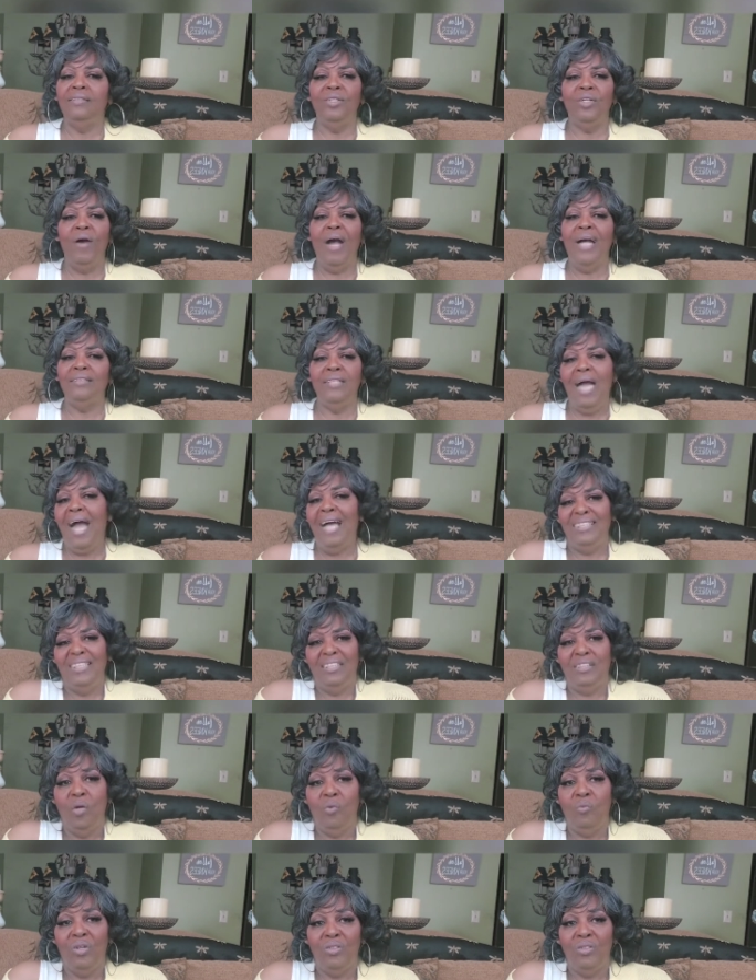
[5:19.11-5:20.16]
You know, I just
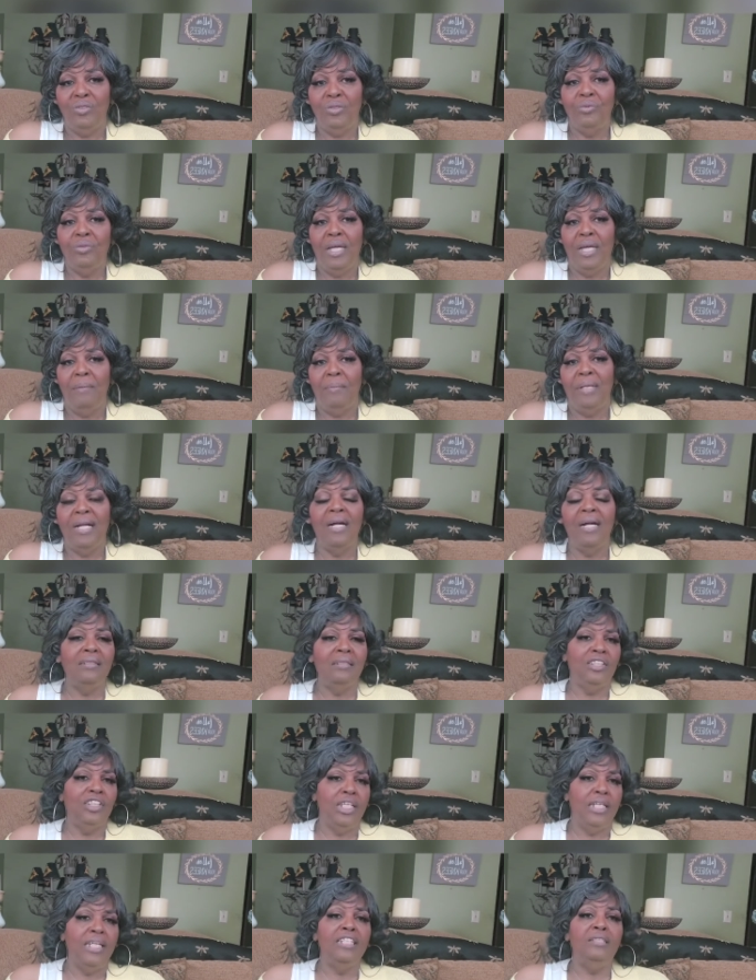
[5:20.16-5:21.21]
don't want to do that because
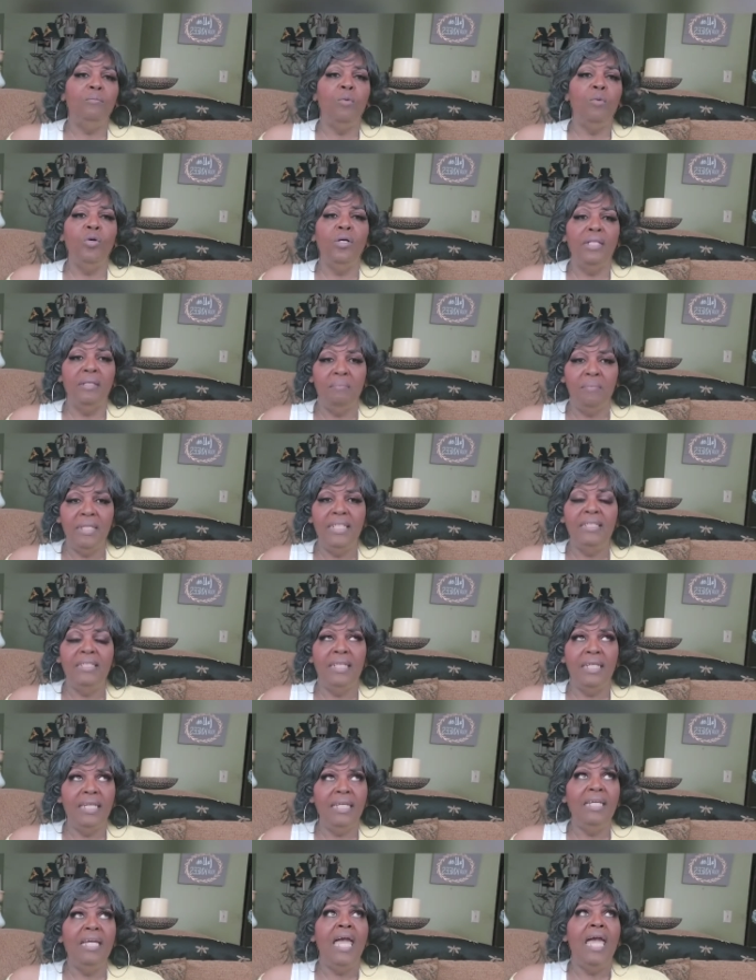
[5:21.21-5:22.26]
it's more than me to
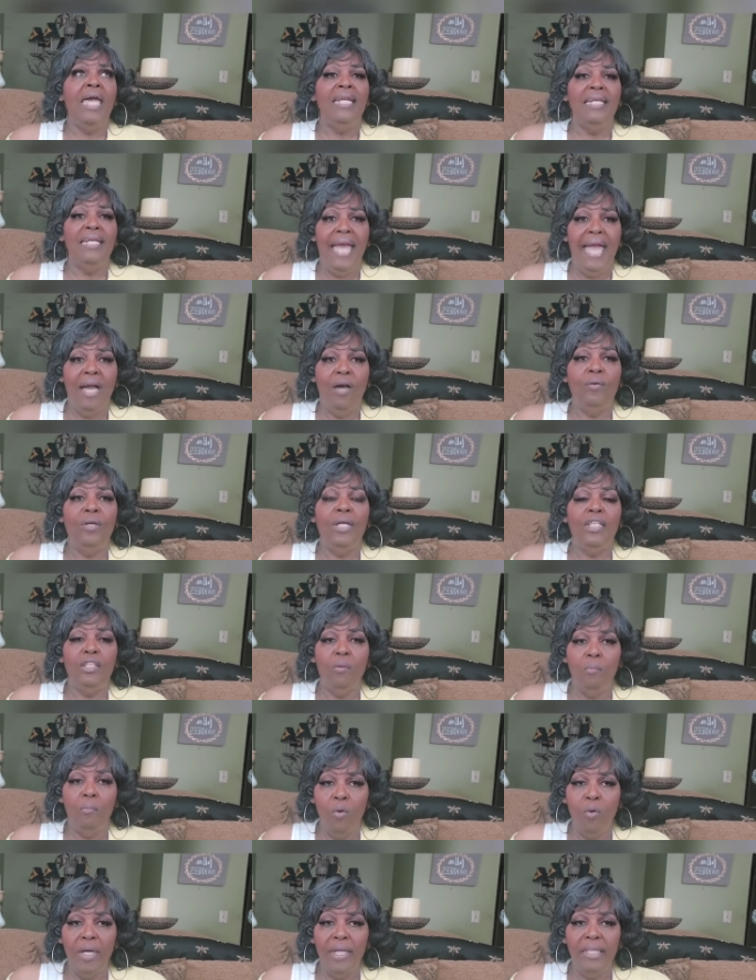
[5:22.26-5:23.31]
eat. Now, in the
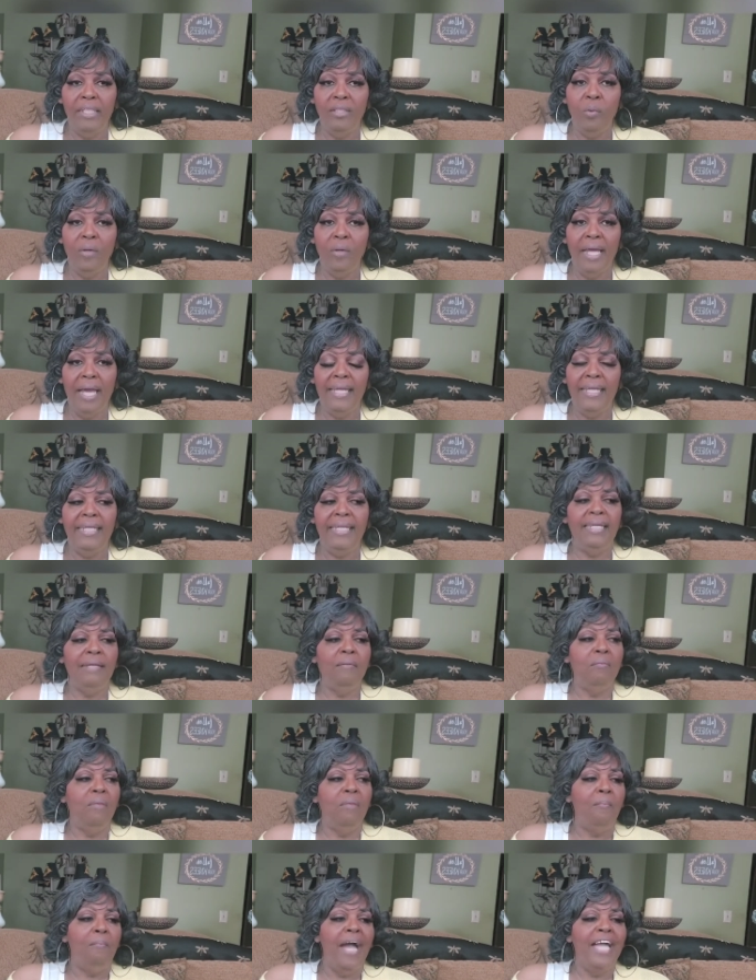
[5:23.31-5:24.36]
morning, what I eat,
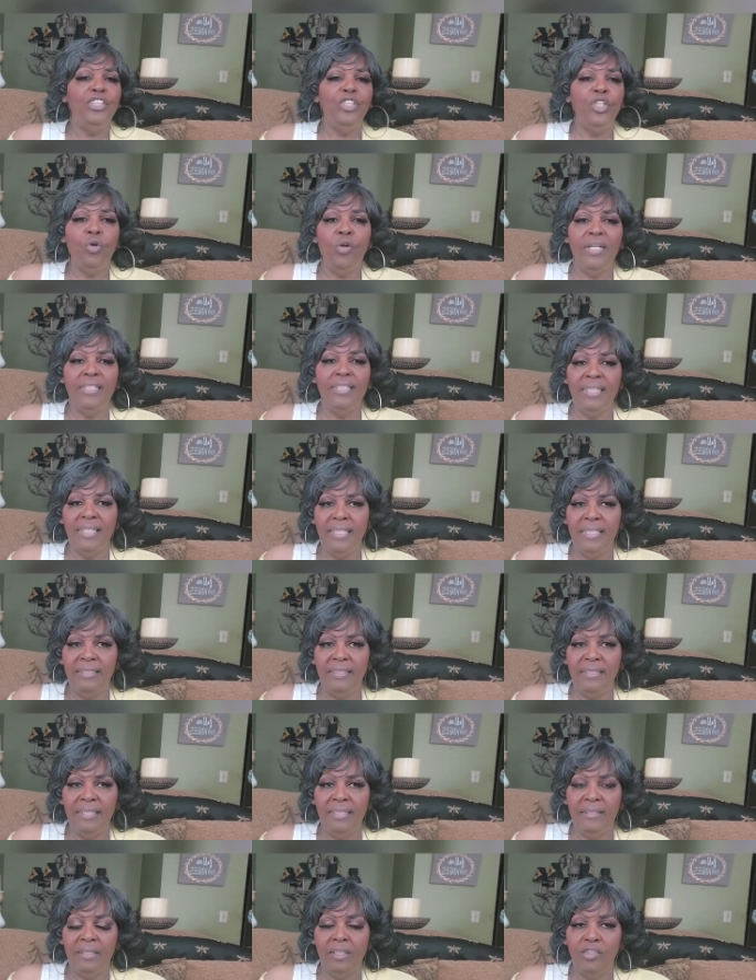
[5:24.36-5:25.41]
my choice is
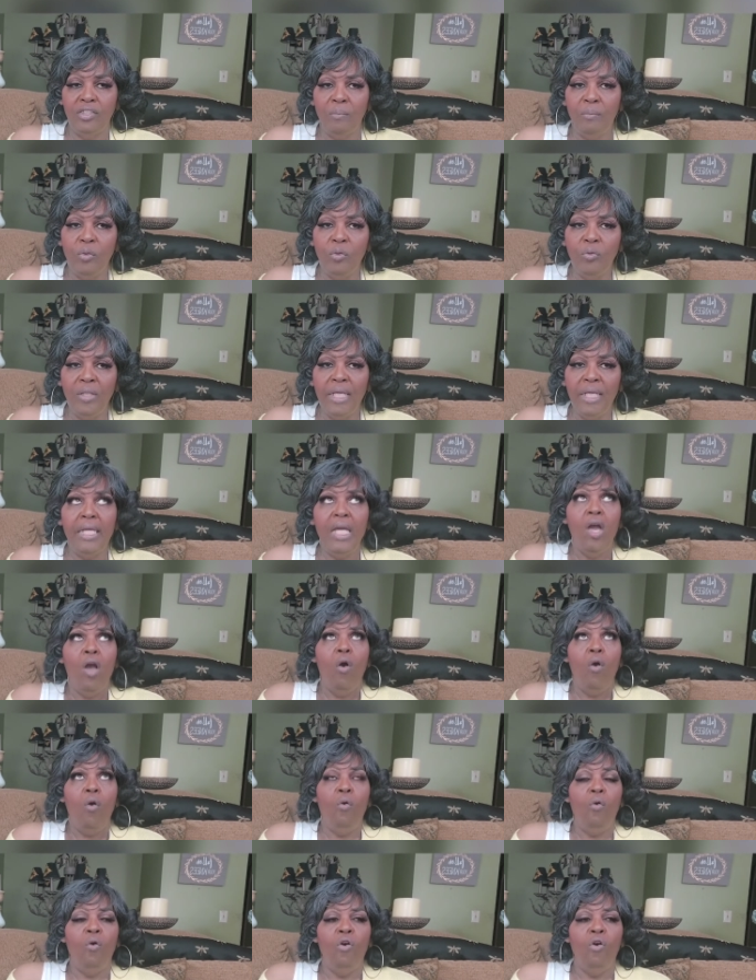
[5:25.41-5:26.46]
a smoothie
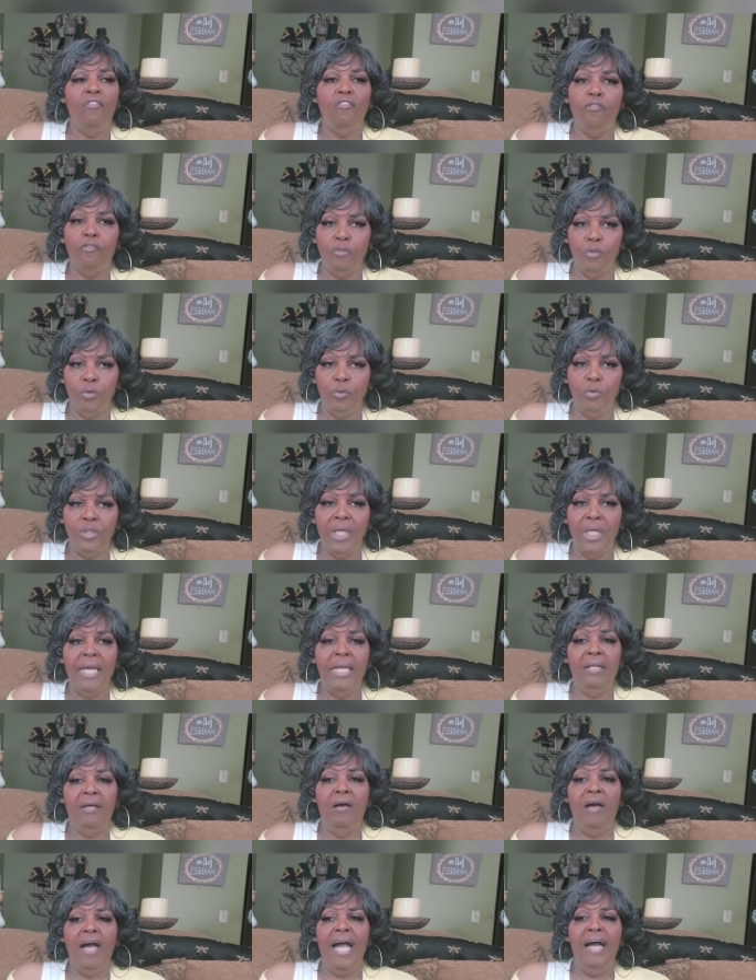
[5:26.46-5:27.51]
or fruit,
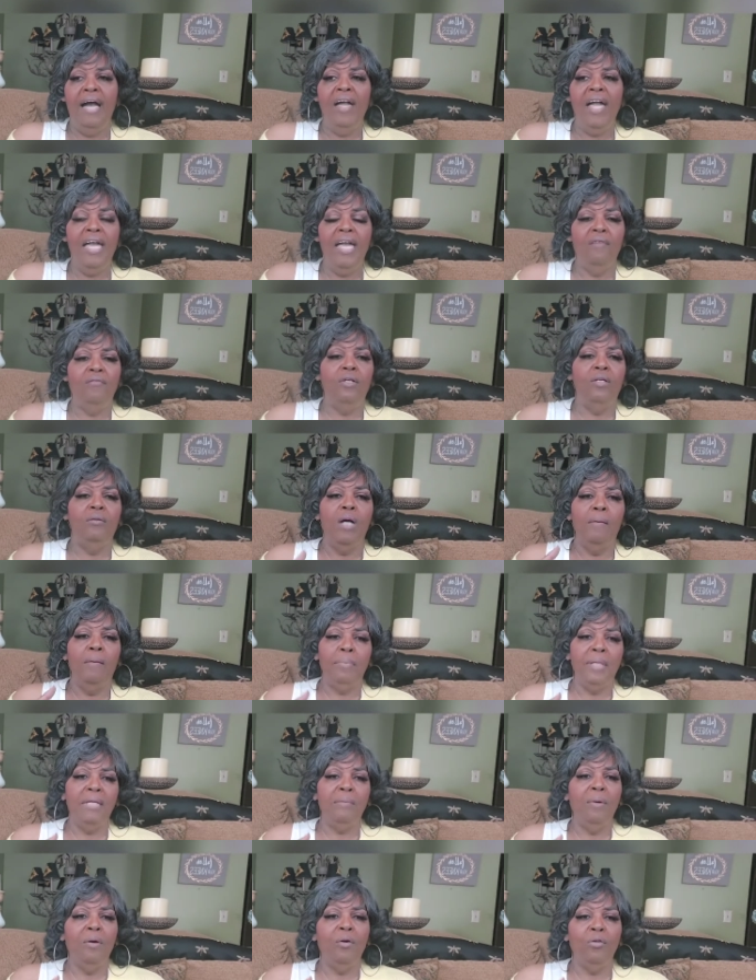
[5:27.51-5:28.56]
and I'll have a
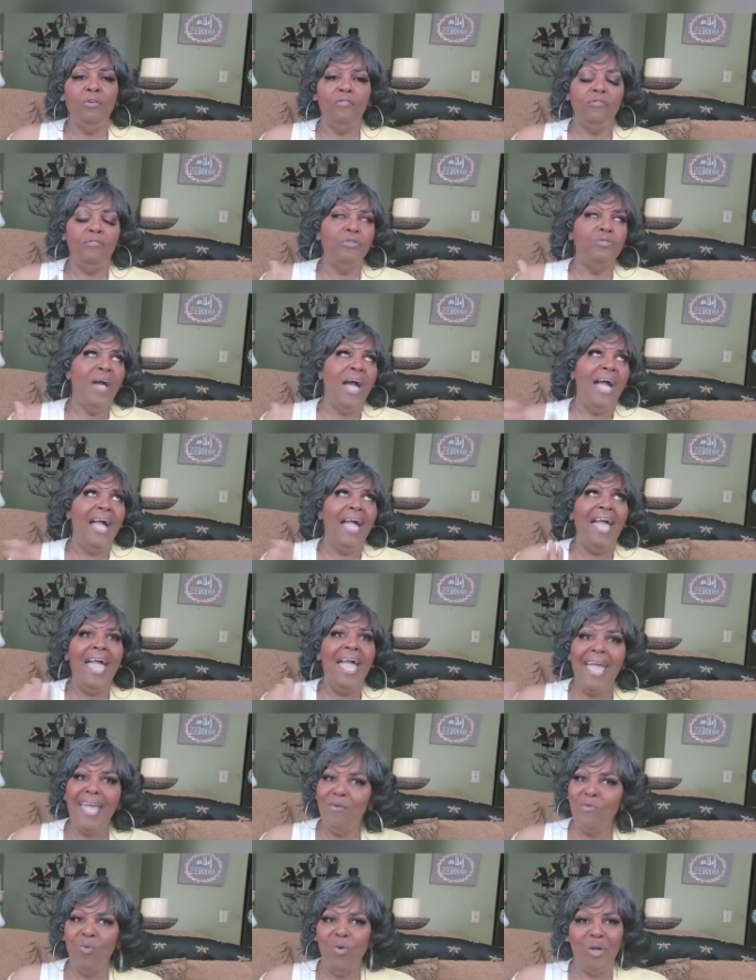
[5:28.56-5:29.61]
big bowl of fruit. I
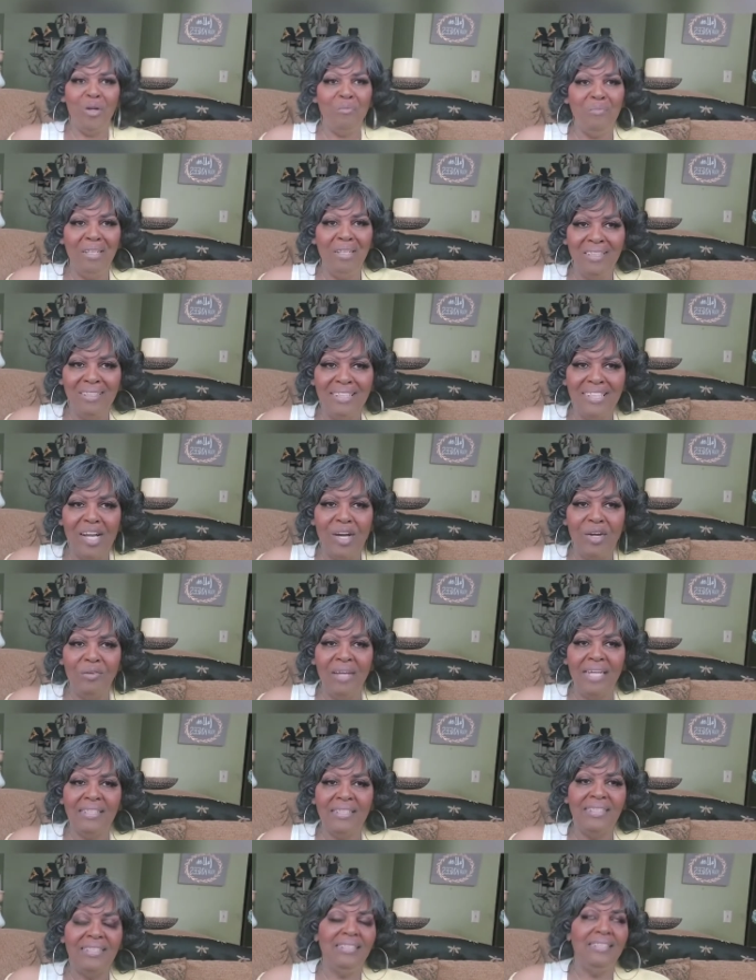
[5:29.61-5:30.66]
hate watermelon. It's gone
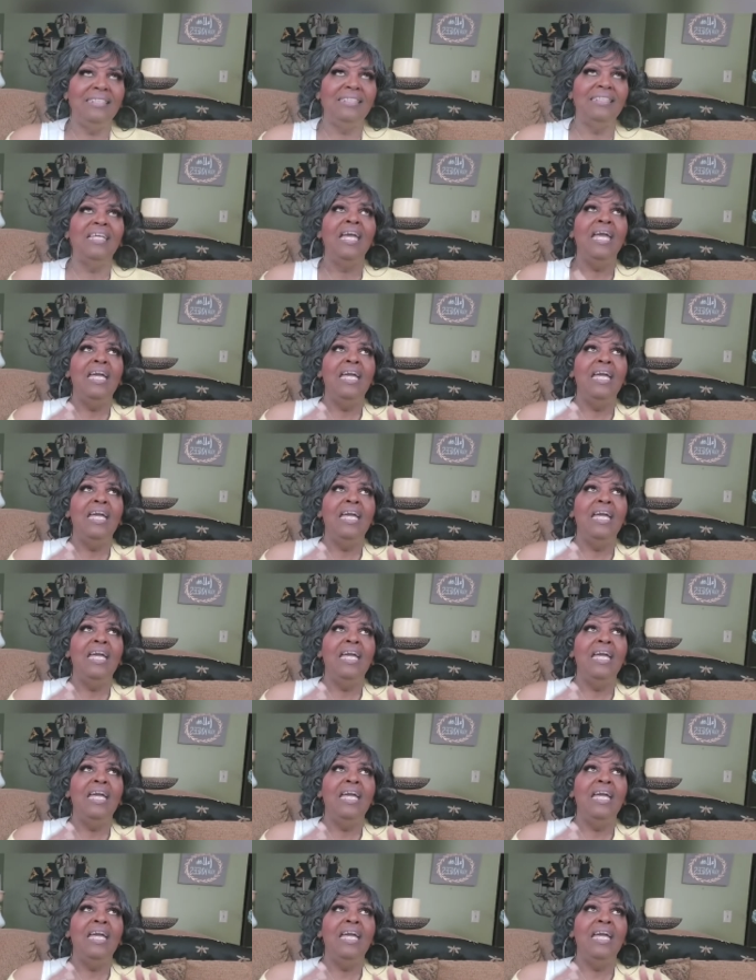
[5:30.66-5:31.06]
out of season.